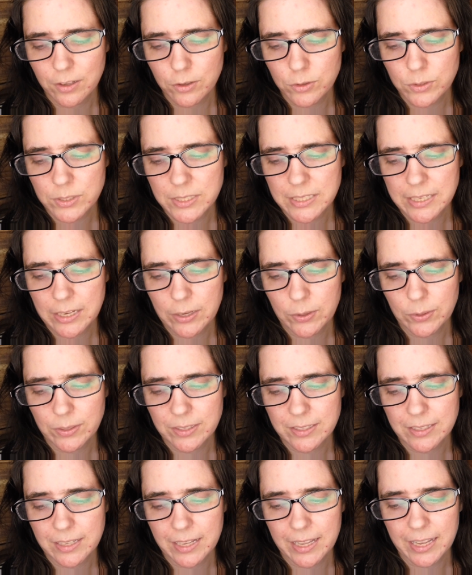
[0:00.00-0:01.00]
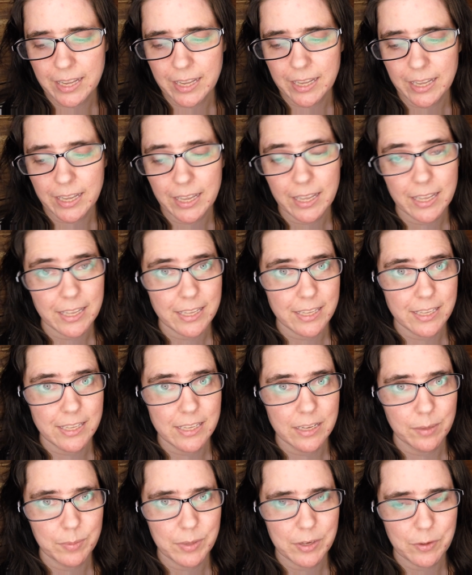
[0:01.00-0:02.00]
Those sound like
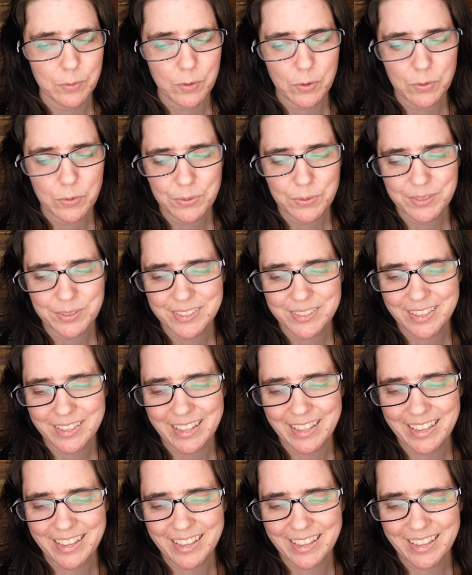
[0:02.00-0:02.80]
yummy rolls.